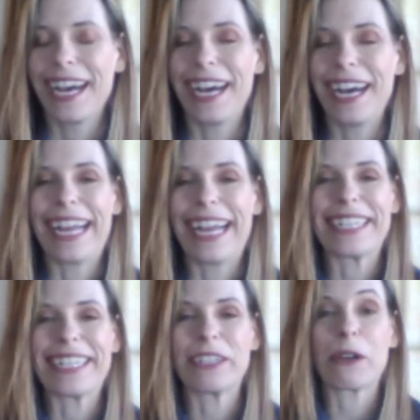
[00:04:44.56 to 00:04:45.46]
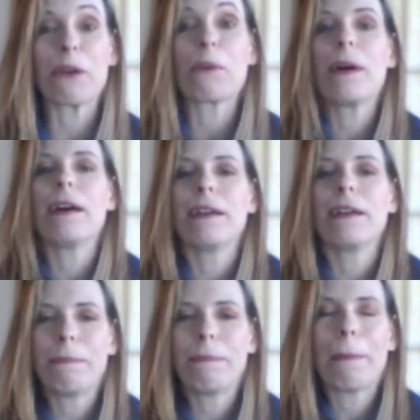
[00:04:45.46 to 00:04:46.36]
And you go to
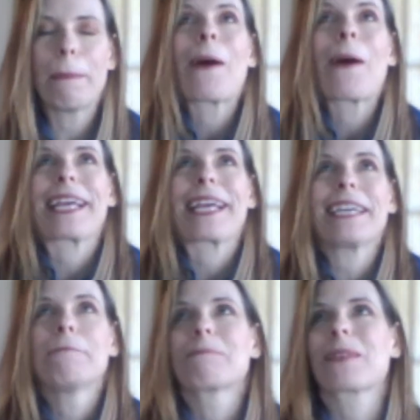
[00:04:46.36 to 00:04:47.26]
a party